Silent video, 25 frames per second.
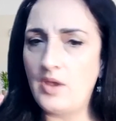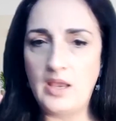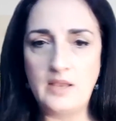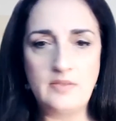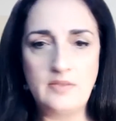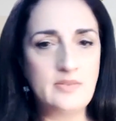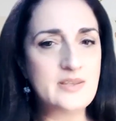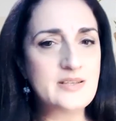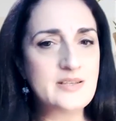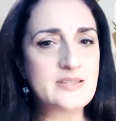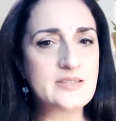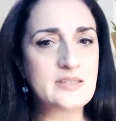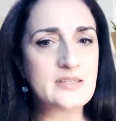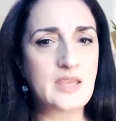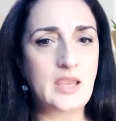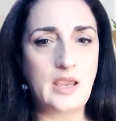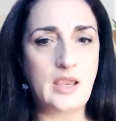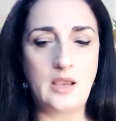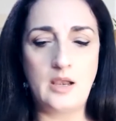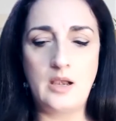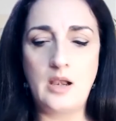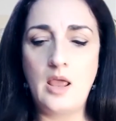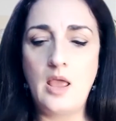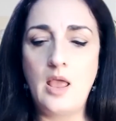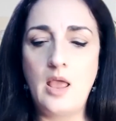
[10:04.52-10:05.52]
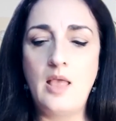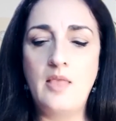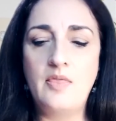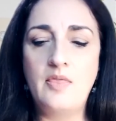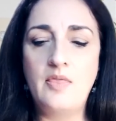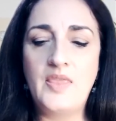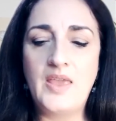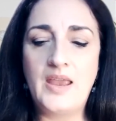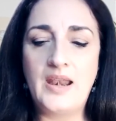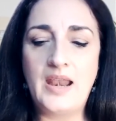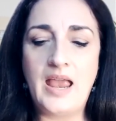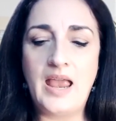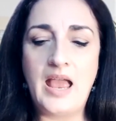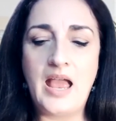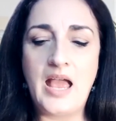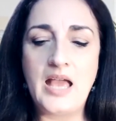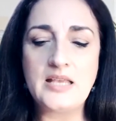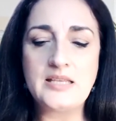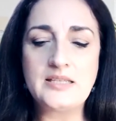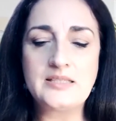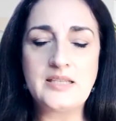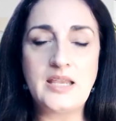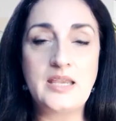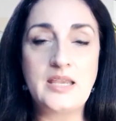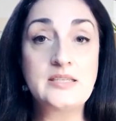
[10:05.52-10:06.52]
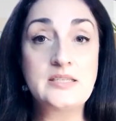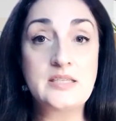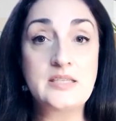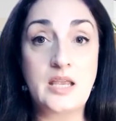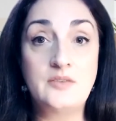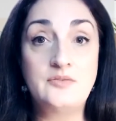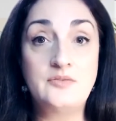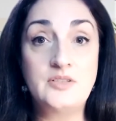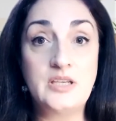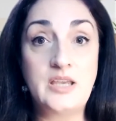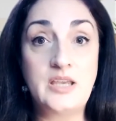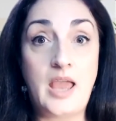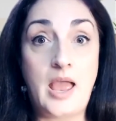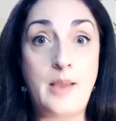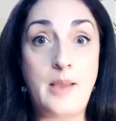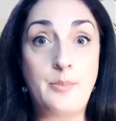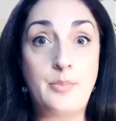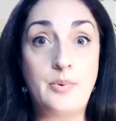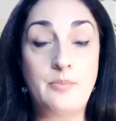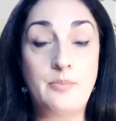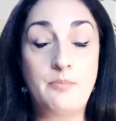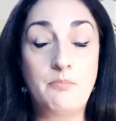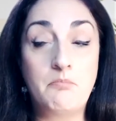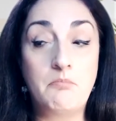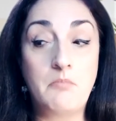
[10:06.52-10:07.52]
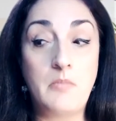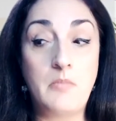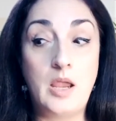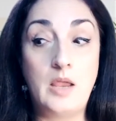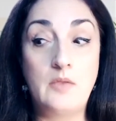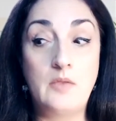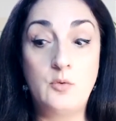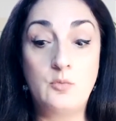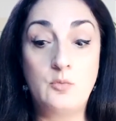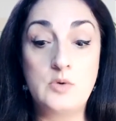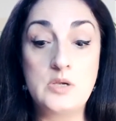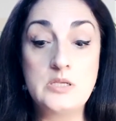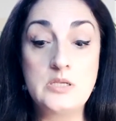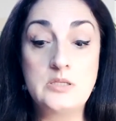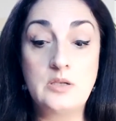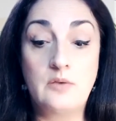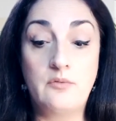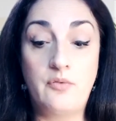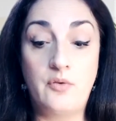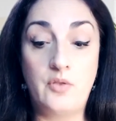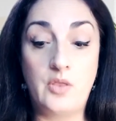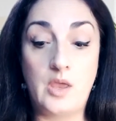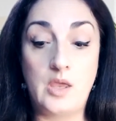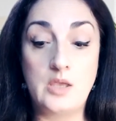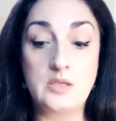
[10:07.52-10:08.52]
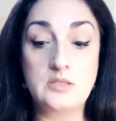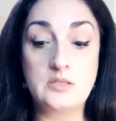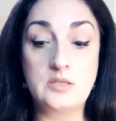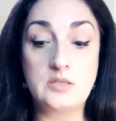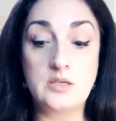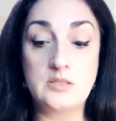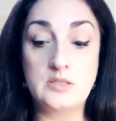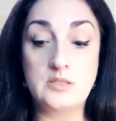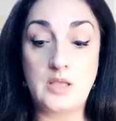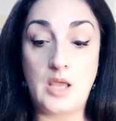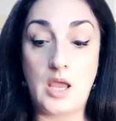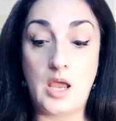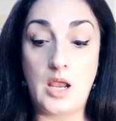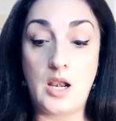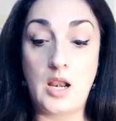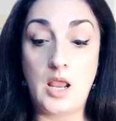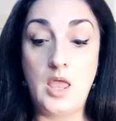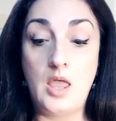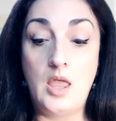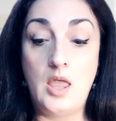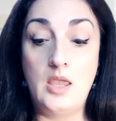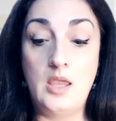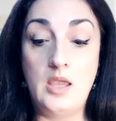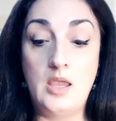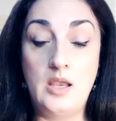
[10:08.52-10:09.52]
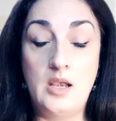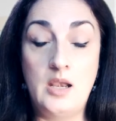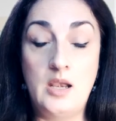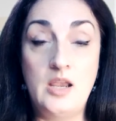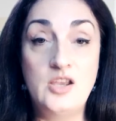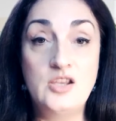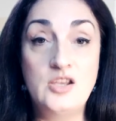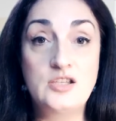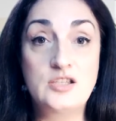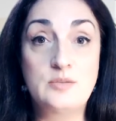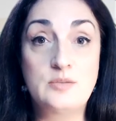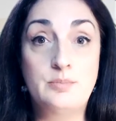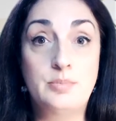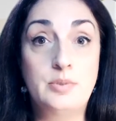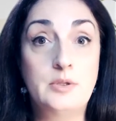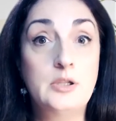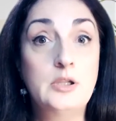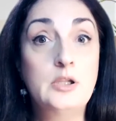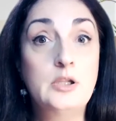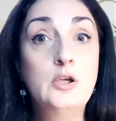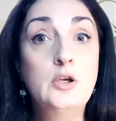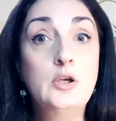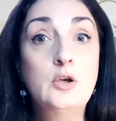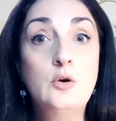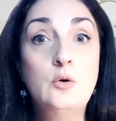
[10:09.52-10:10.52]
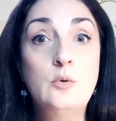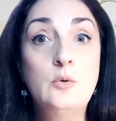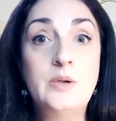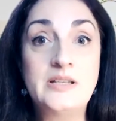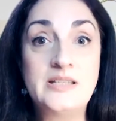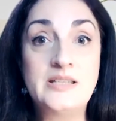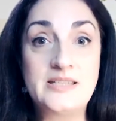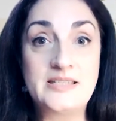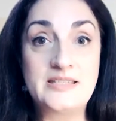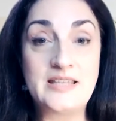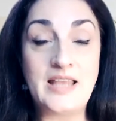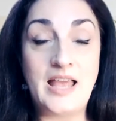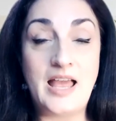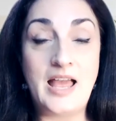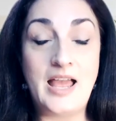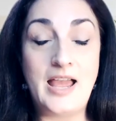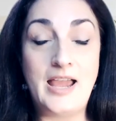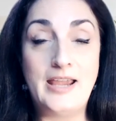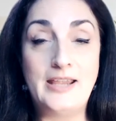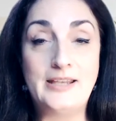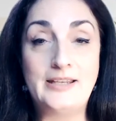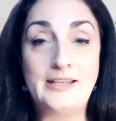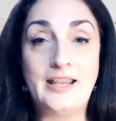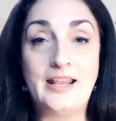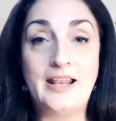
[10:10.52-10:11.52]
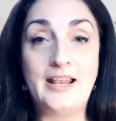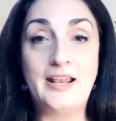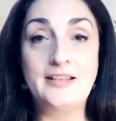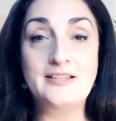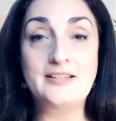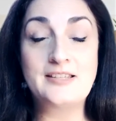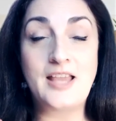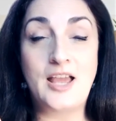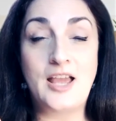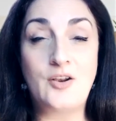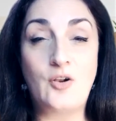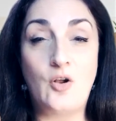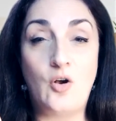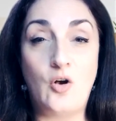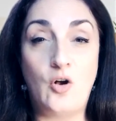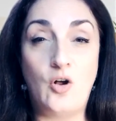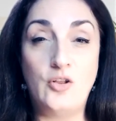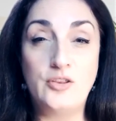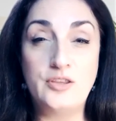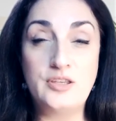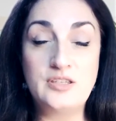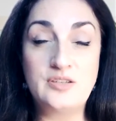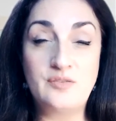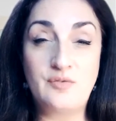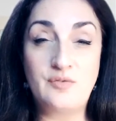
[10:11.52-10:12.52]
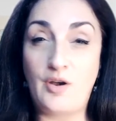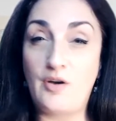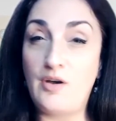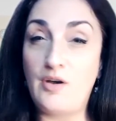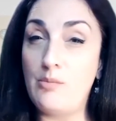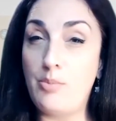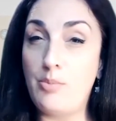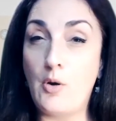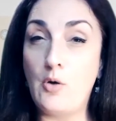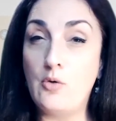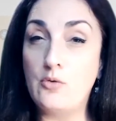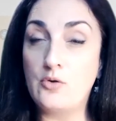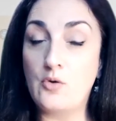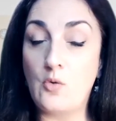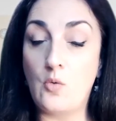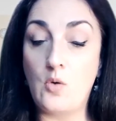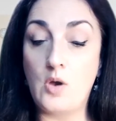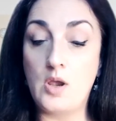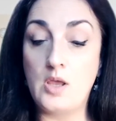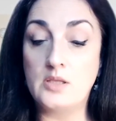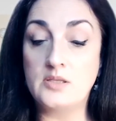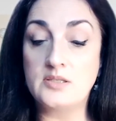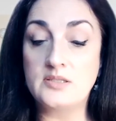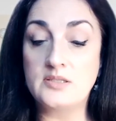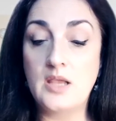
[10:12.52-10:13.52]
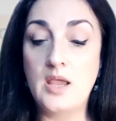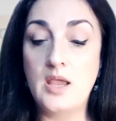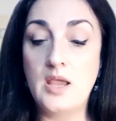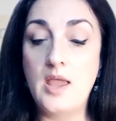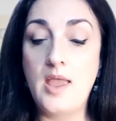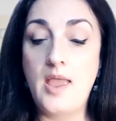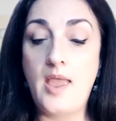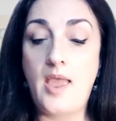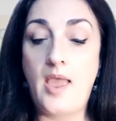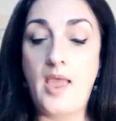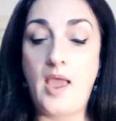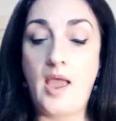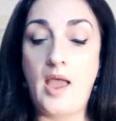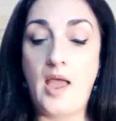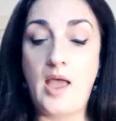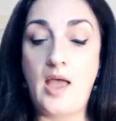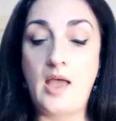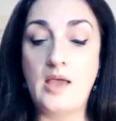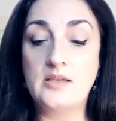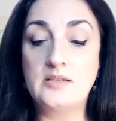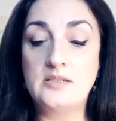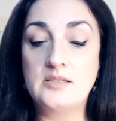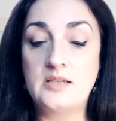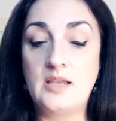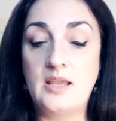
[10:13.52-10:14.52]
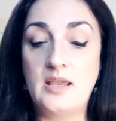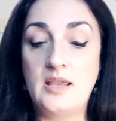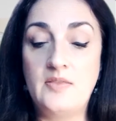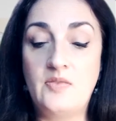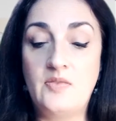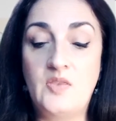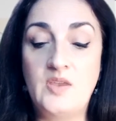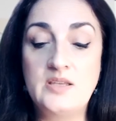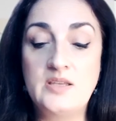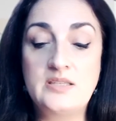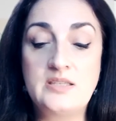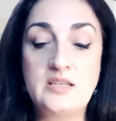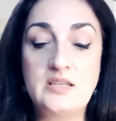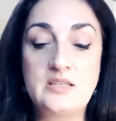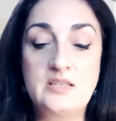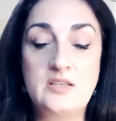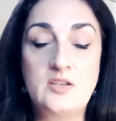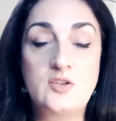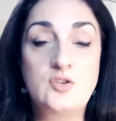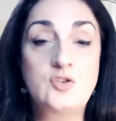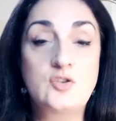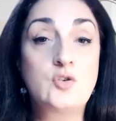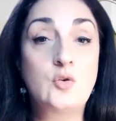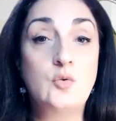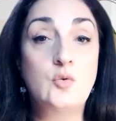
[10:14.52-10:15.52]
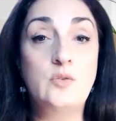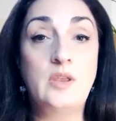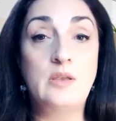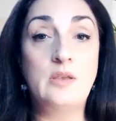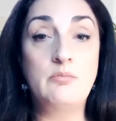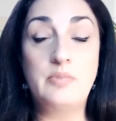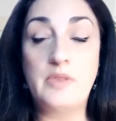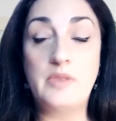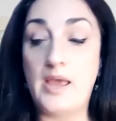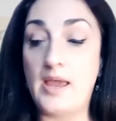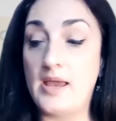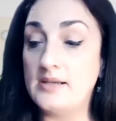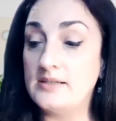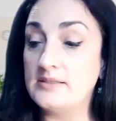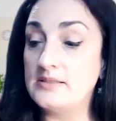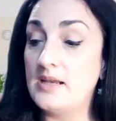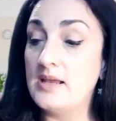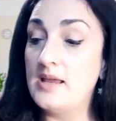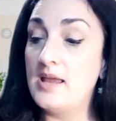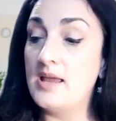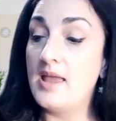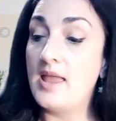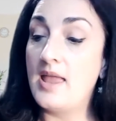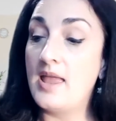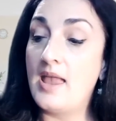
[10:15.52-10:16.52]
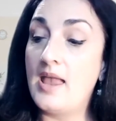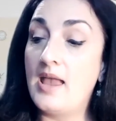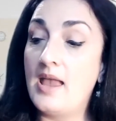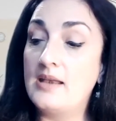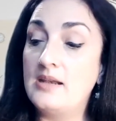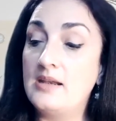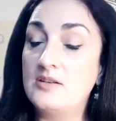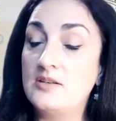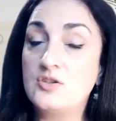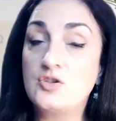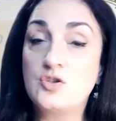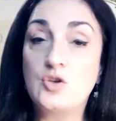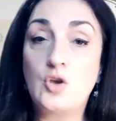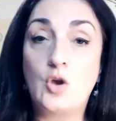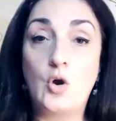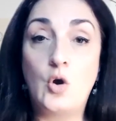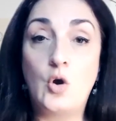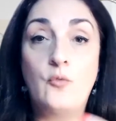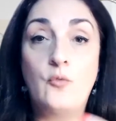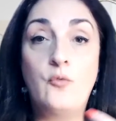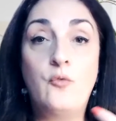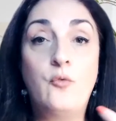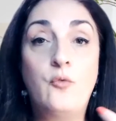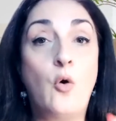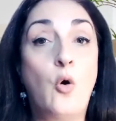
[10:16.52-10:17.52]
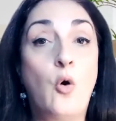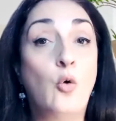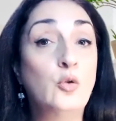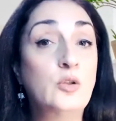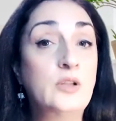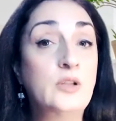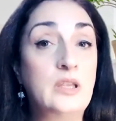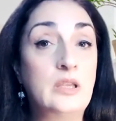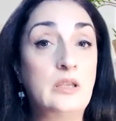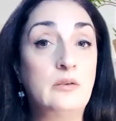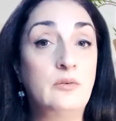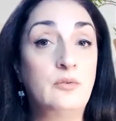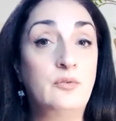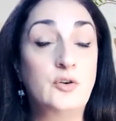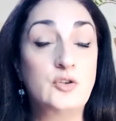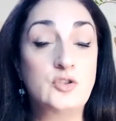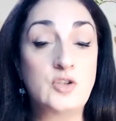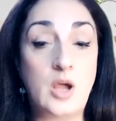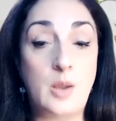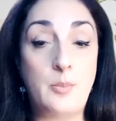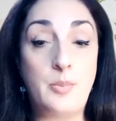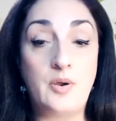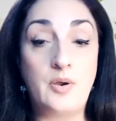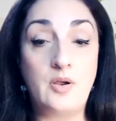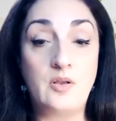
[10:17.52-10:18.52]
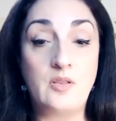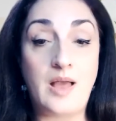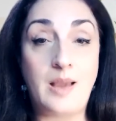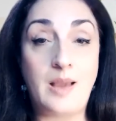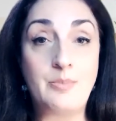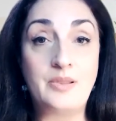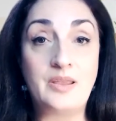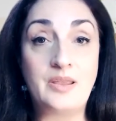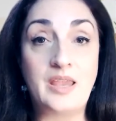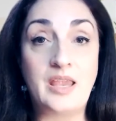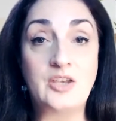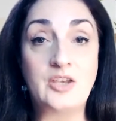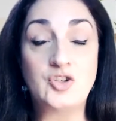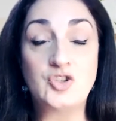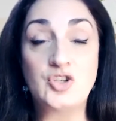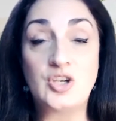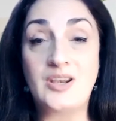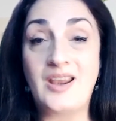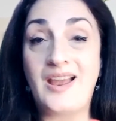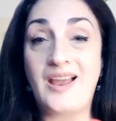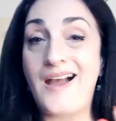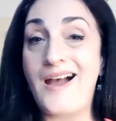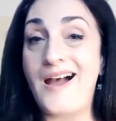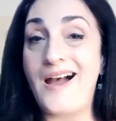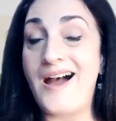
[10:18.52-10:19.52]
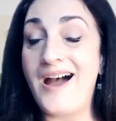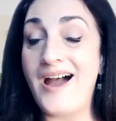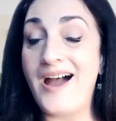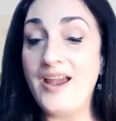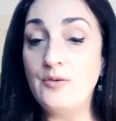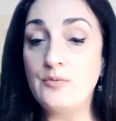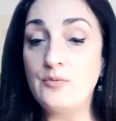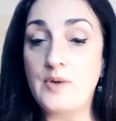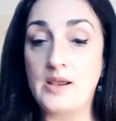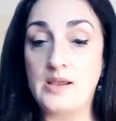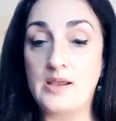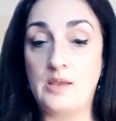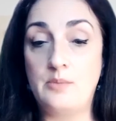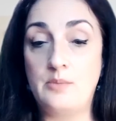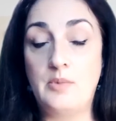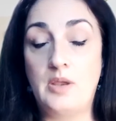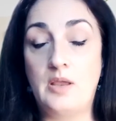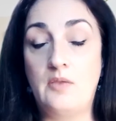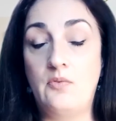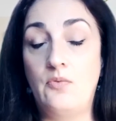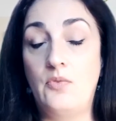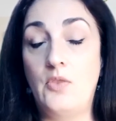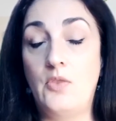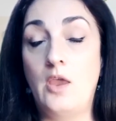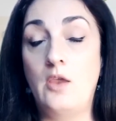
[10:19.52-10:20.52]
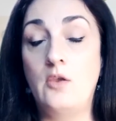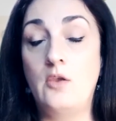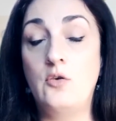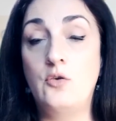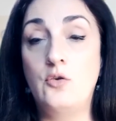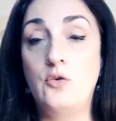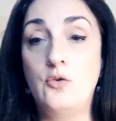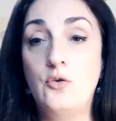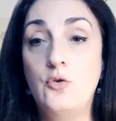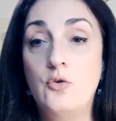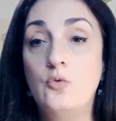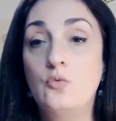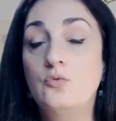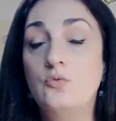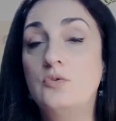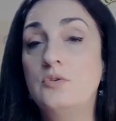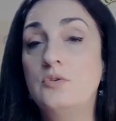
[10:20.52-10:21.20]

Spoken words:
in this kit that has a safety cap. And the reason for this is that it is blue inside and it's got all these very potent oils, and this is the soothing blend, and it's only for topical application. I recommend that you